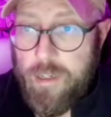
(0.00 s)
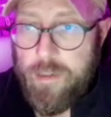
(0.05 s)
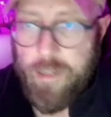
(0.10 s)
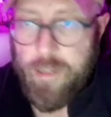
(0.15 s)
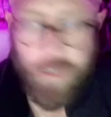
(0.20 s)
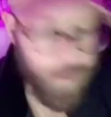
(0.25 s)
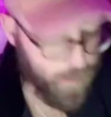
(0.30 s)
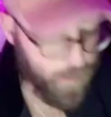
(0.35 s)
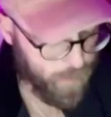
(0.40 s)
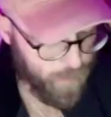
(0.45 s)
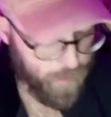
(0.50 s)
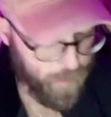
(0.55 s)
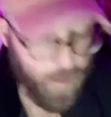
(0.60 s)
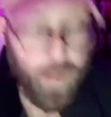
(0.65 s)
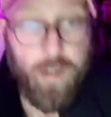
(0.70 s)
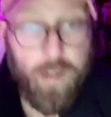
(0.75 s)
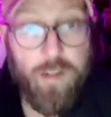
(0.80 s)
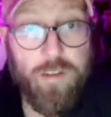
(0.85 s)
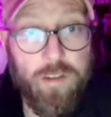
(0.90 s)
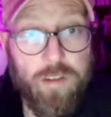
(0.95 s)
the
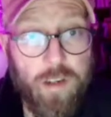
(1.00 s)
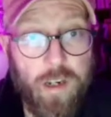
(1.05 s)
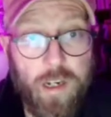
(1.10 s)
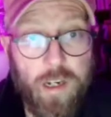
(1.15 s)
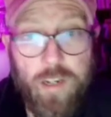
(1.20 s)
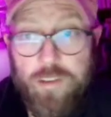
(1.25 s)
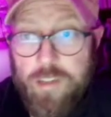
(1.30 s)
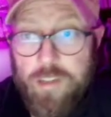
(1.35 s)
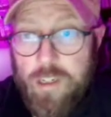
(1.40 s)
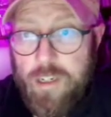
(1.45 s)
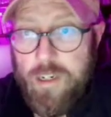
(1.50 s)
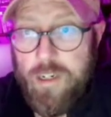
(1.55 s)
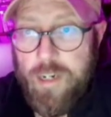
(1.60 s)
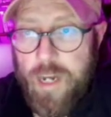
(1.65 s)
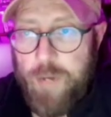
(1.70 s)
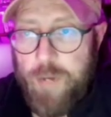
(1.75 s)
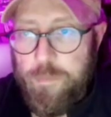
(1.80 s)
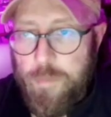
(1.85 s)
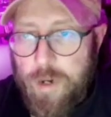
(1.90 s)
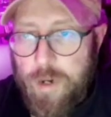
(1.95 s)
task
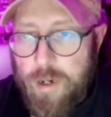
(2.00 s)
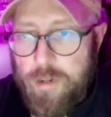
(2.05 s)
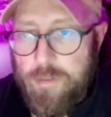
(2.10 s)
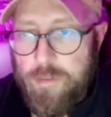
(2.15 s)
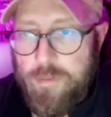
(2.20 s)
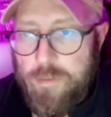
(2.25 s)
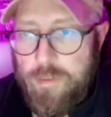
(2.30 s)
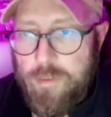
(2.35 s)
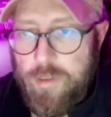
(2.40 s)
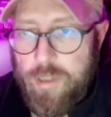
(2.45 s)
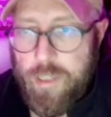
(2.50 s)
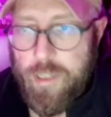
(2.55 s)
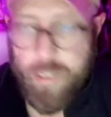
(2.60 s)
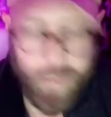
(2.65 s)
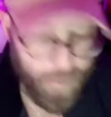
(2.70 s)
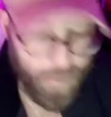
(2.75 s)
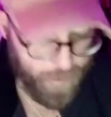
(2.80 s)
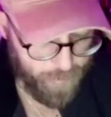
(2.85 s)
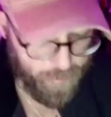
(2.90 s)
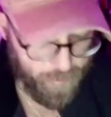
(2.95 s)
number.
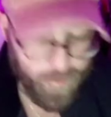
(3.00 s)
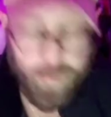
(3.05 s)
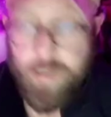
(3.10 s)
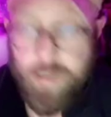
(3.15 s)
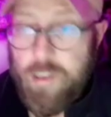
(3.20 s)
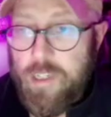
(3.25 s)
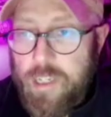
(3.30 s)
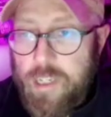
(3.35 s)
Yes.